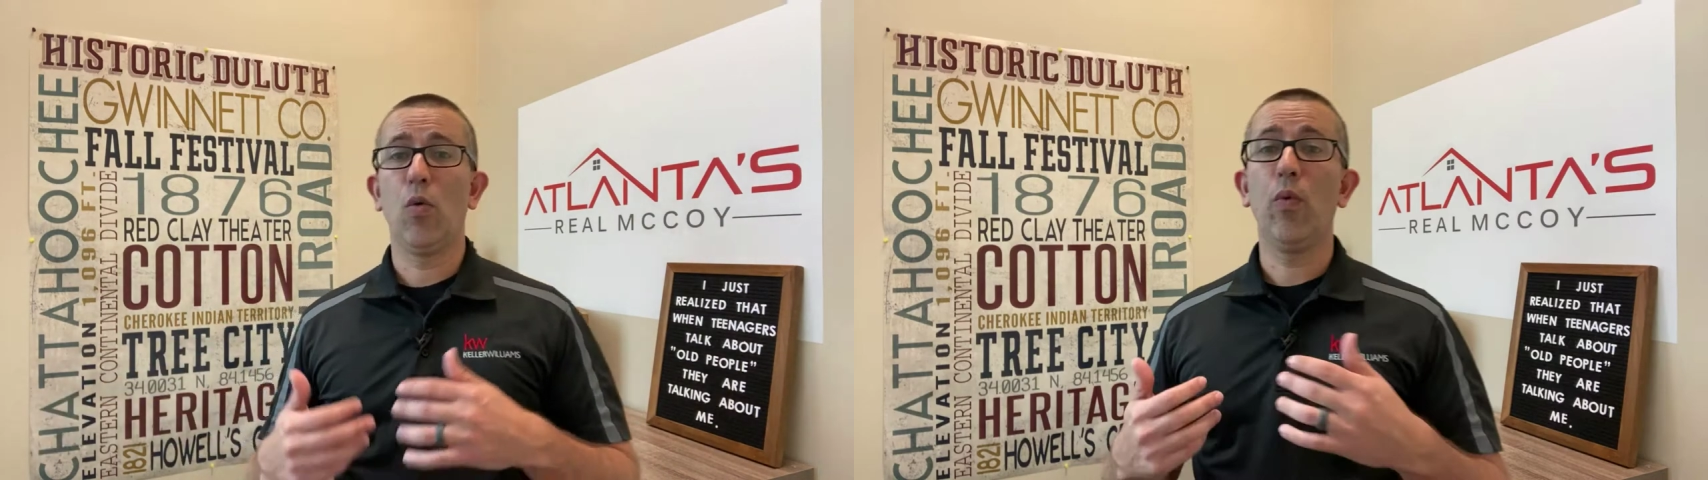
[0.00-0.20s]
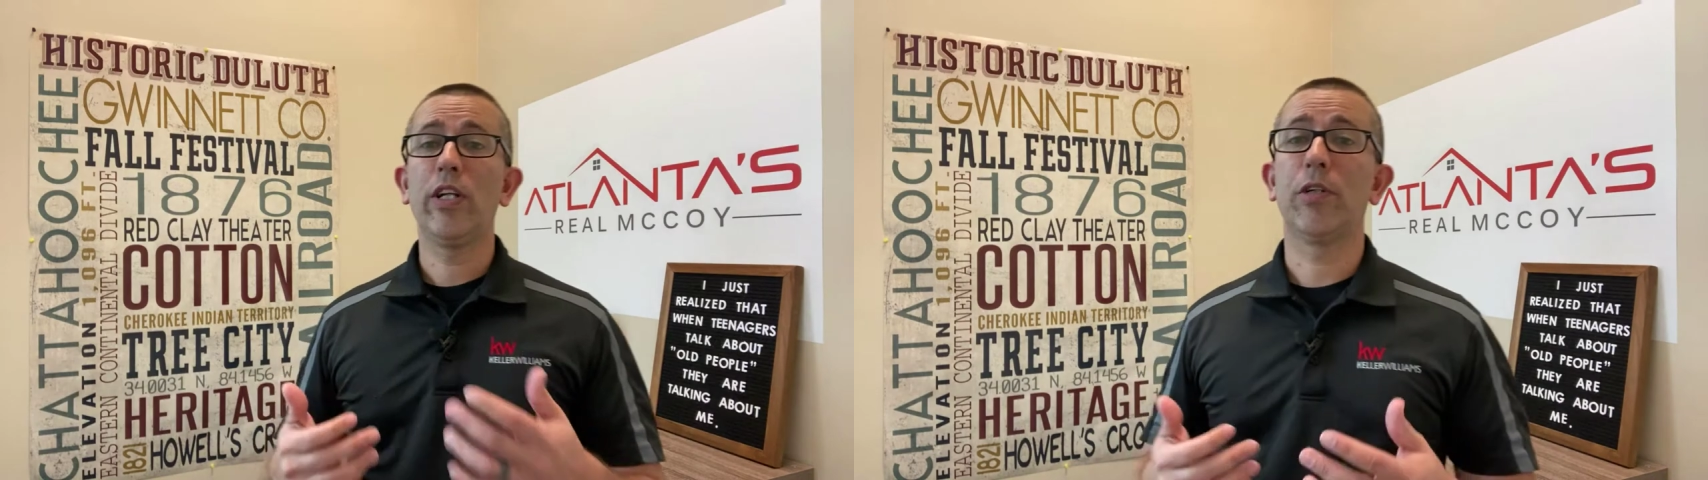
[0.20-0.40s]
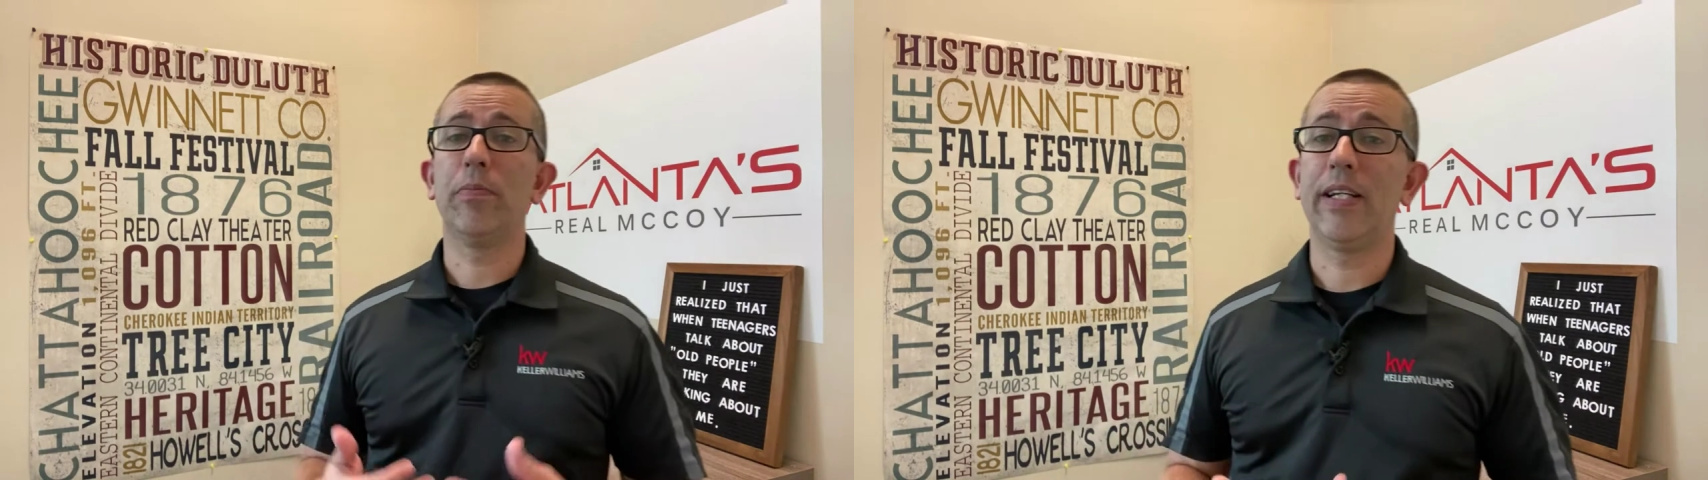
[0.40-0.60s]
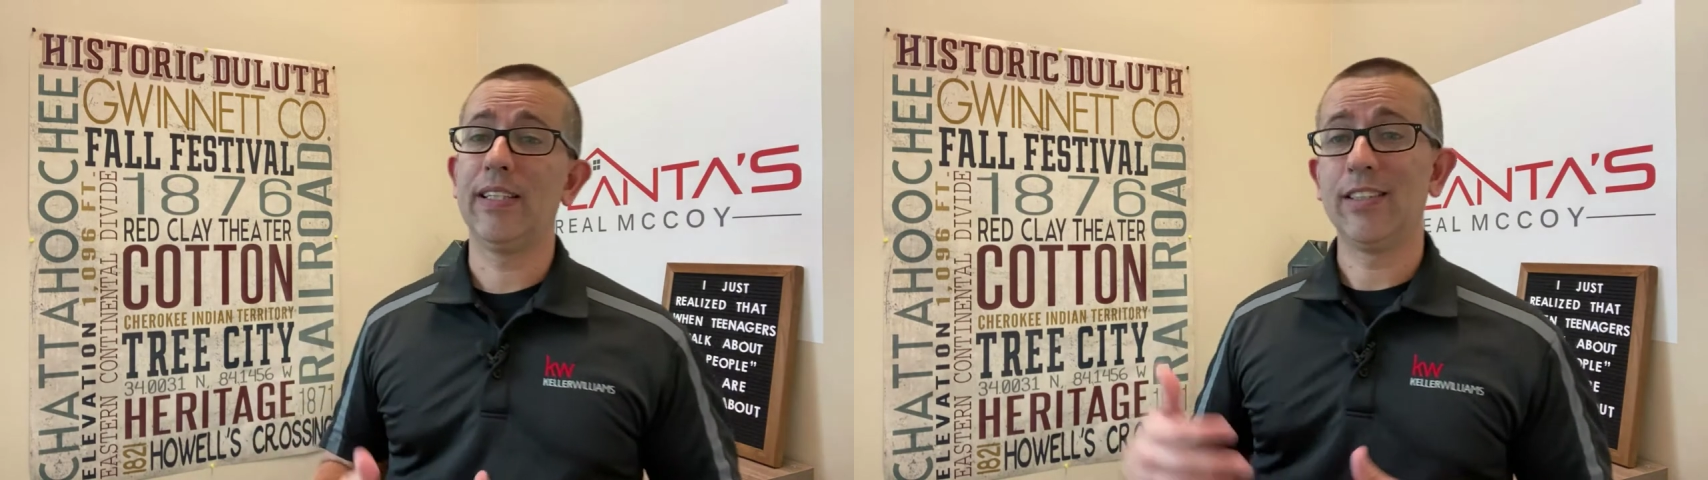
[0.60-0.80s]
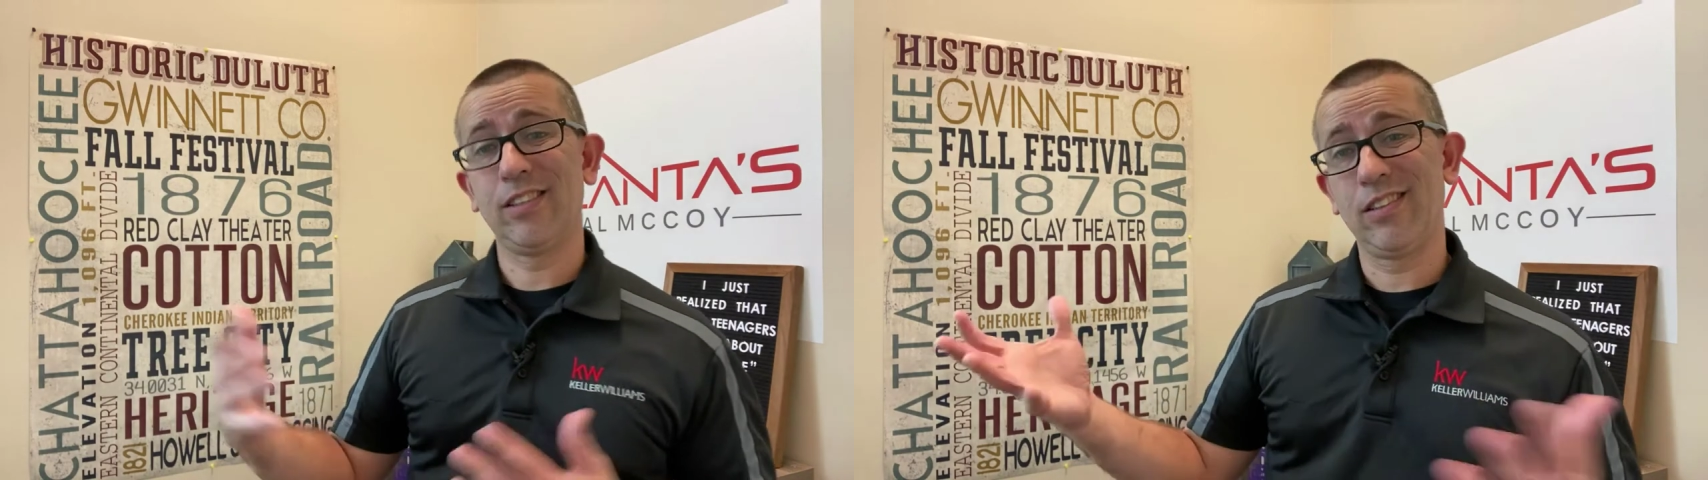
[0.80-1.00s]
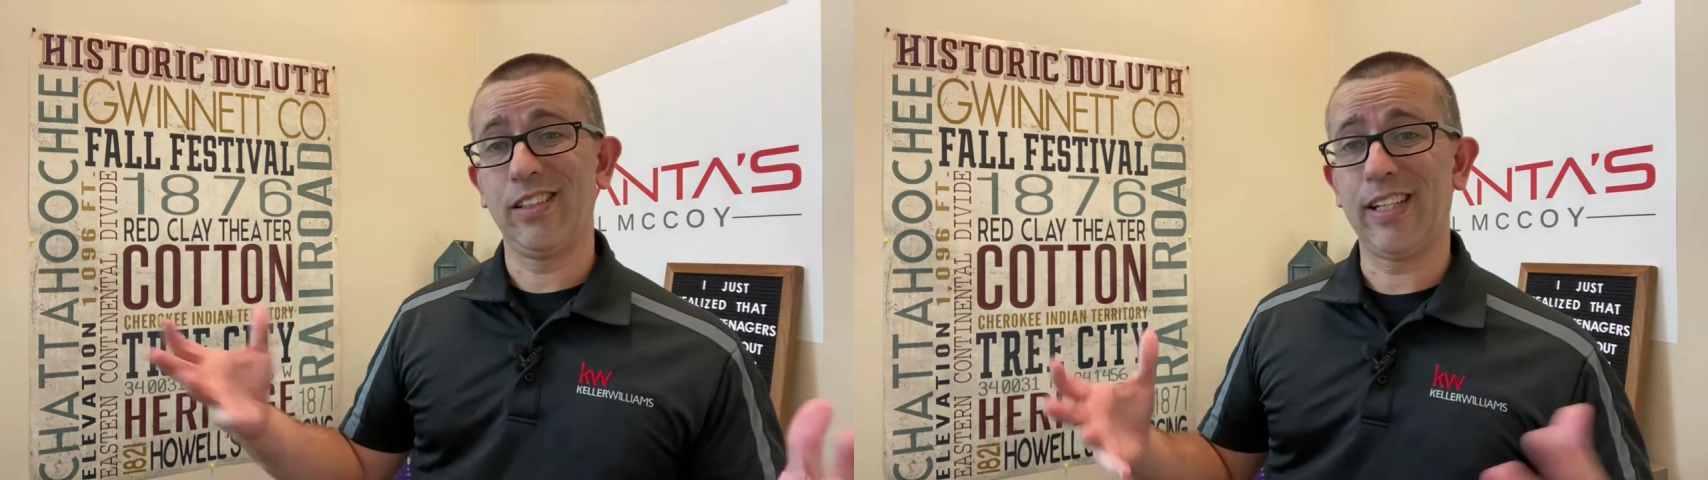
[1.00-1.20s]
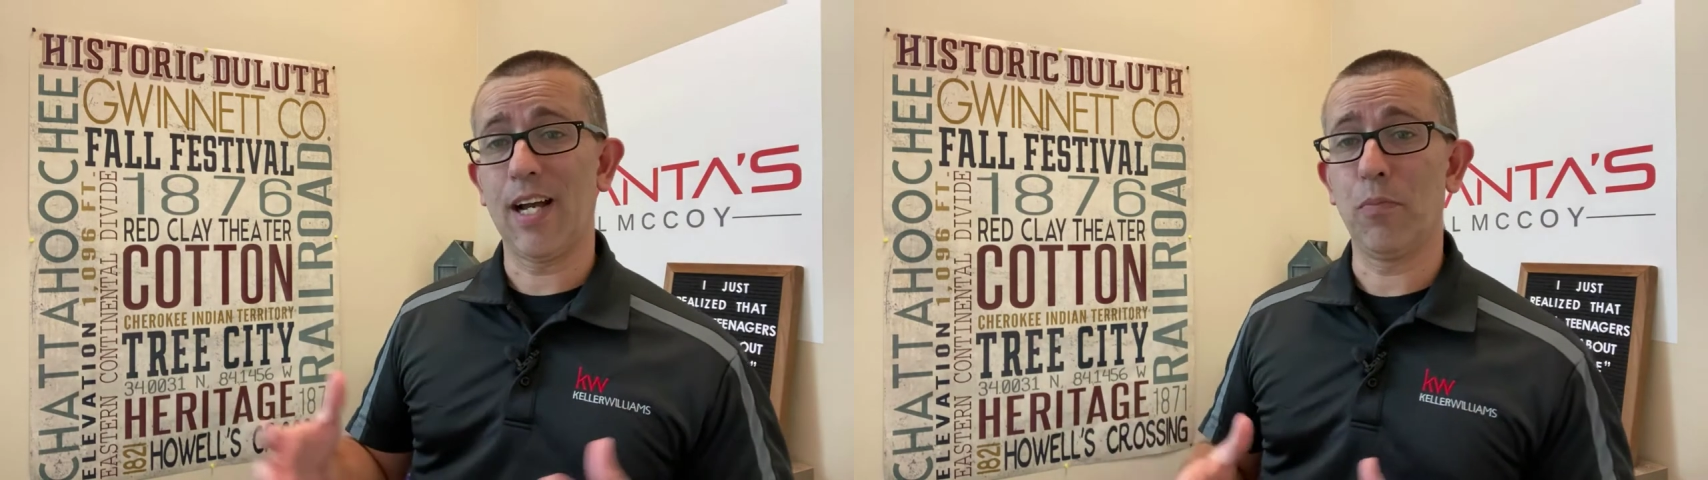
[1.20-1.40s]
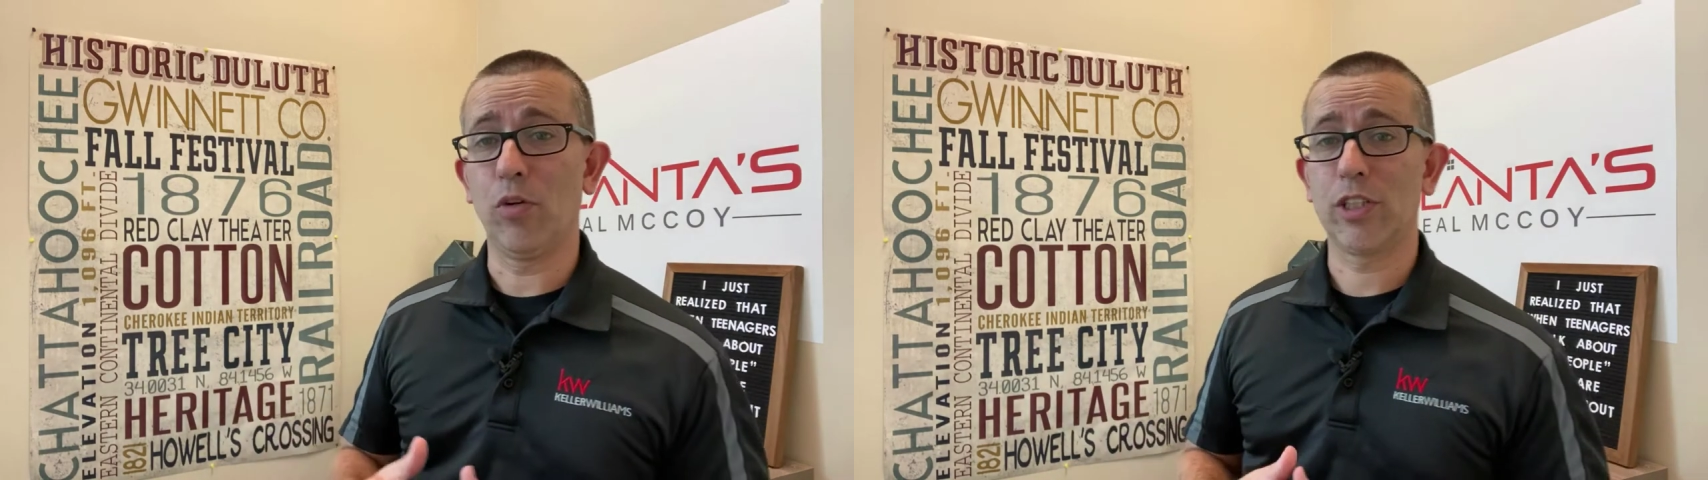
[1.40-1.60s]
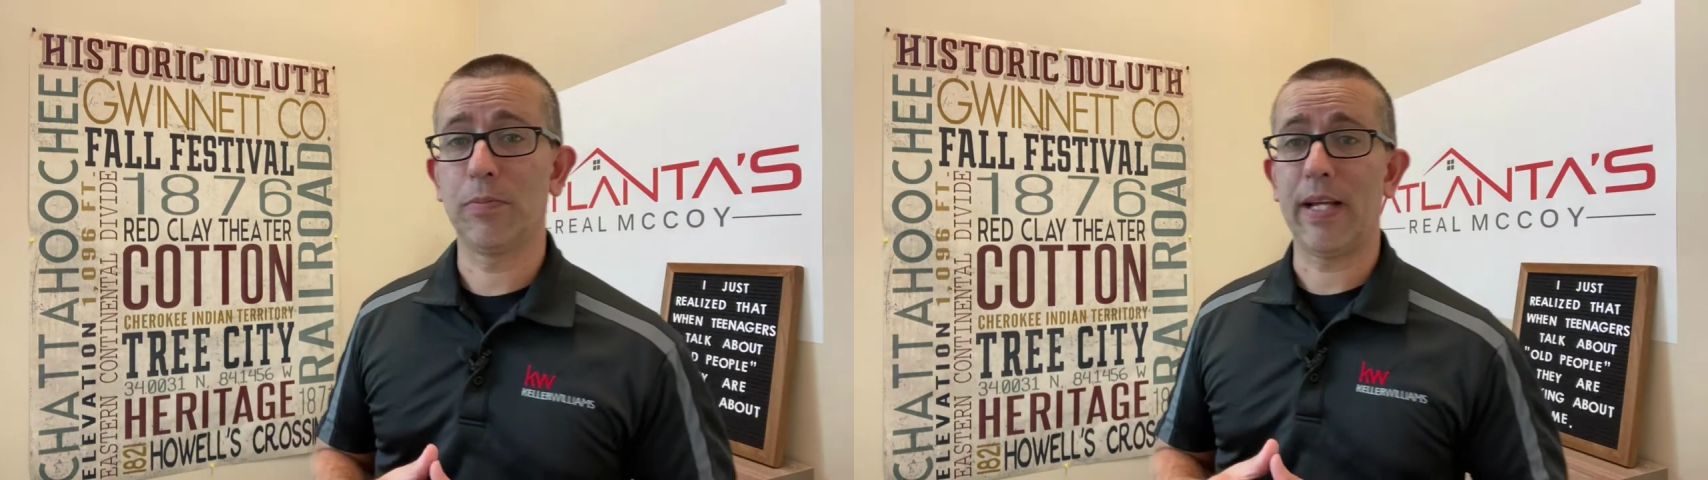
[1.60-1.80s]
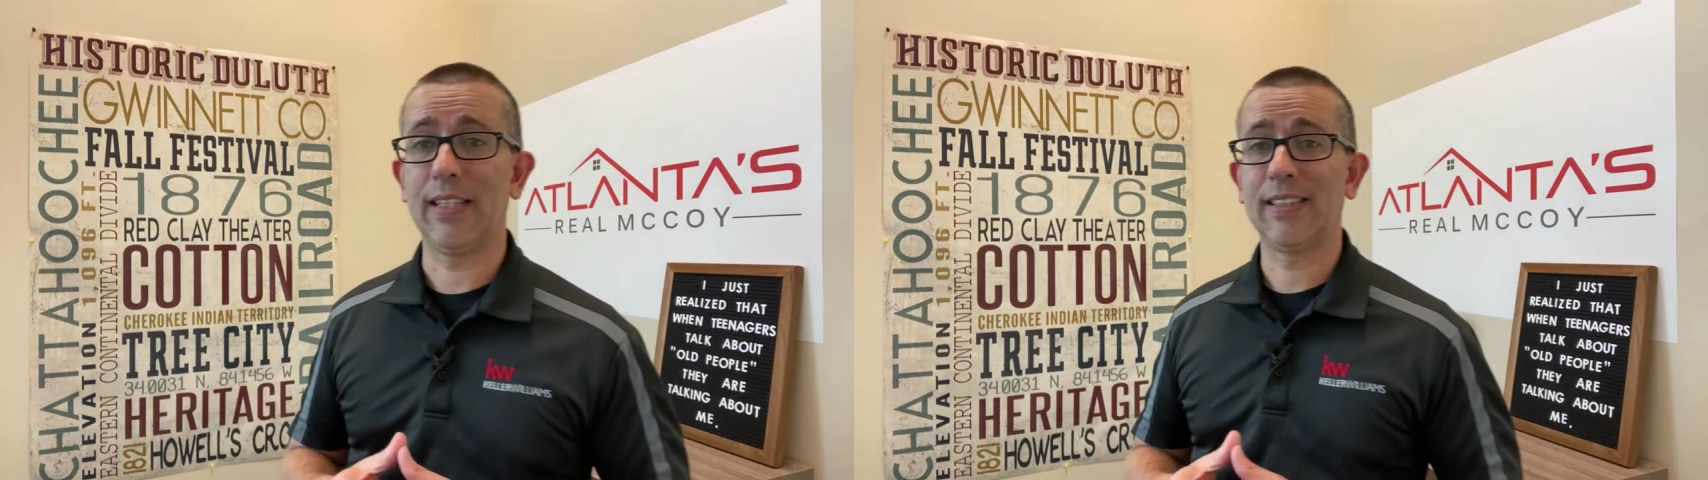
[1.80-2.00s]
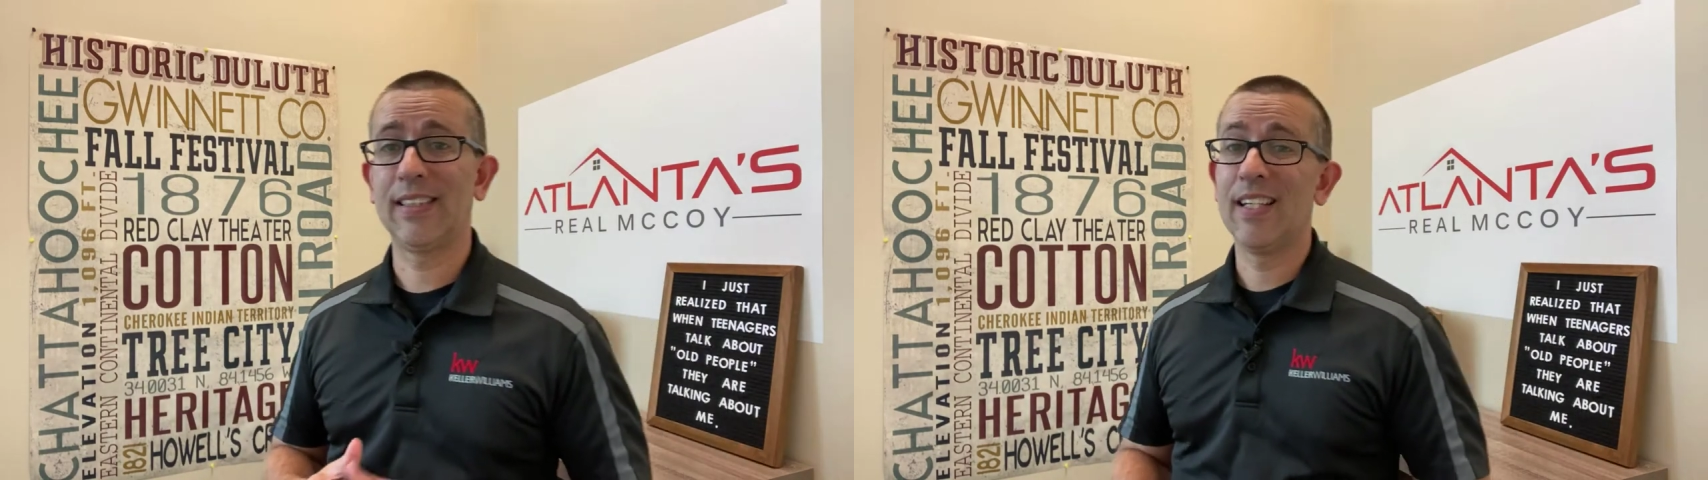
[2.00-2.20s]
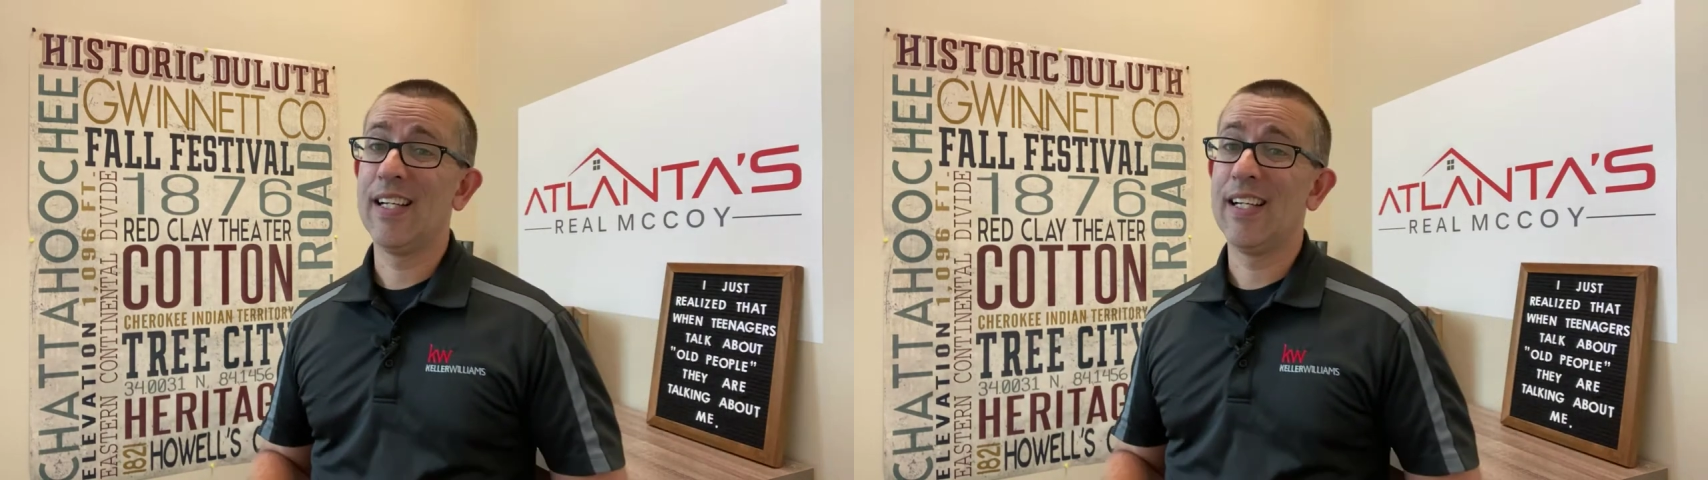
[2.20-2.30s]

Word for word: which means you got more space.